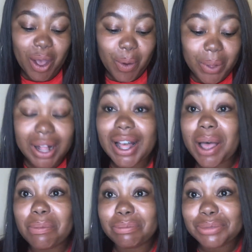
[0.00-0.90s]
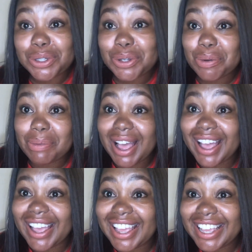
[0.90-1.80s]
Welcome to
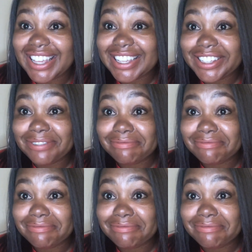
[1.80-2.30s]
my